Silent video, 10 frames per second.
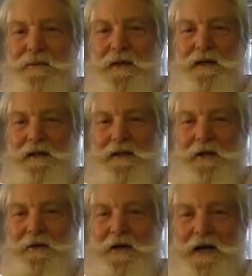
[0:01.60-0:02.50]
Well,
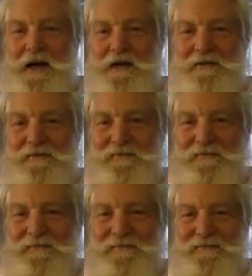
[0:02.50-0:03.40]
hello there.
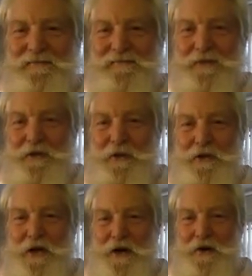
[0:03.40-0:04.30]
Did
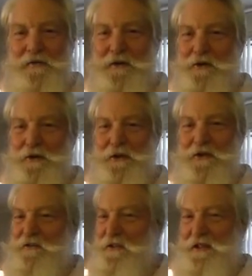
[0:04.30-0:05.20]
you know evolution
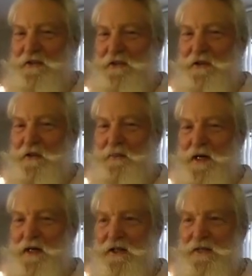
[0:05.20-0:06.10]
is easy to
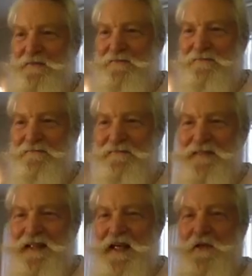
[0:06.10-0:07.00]
debunk?
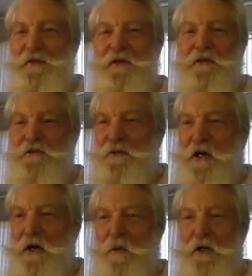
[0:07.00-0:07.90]
Atheists do
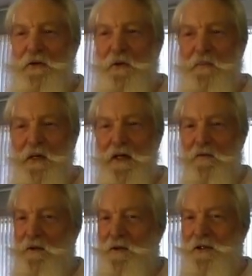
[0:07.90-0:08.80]
not want to admit
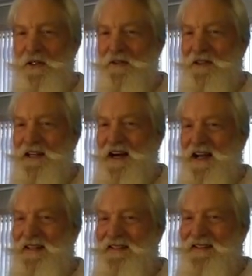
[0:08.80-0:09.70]
evolution is a
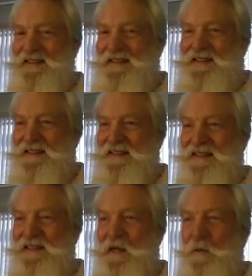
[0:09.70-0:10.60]
lie.
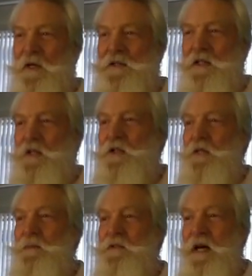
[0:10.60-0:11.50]
They want to
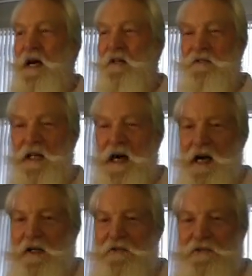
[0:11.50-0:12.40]
legitimatize
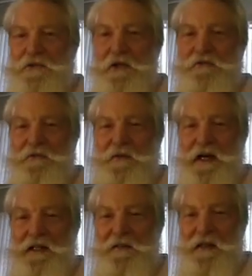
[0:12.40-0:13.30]
lies to
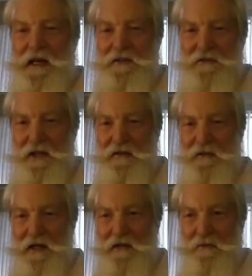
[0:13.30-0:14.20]
justify living outside
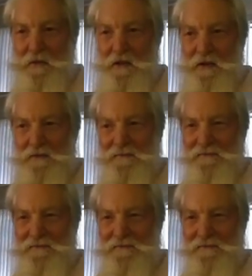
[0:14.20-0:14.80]
of God's will.